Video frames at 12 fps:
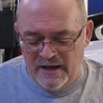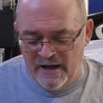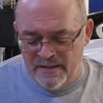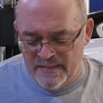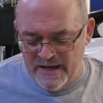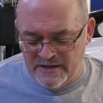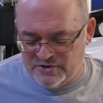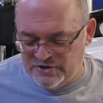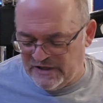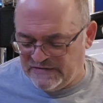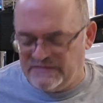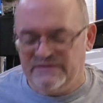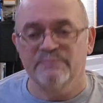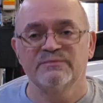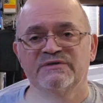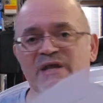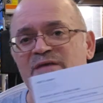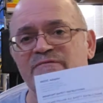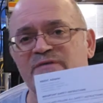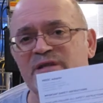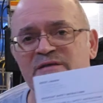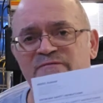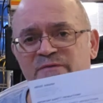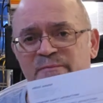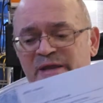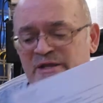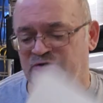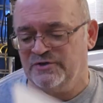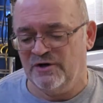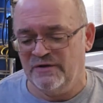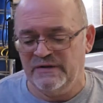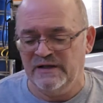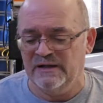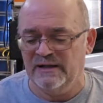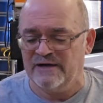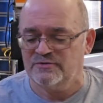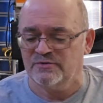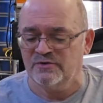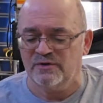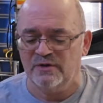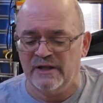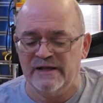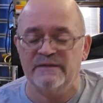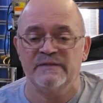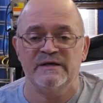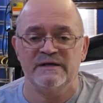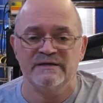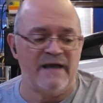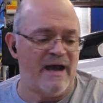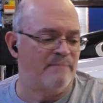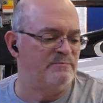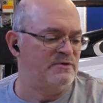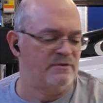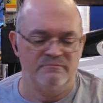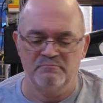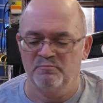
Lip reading: and then just some safety information on the electrical and the adapter.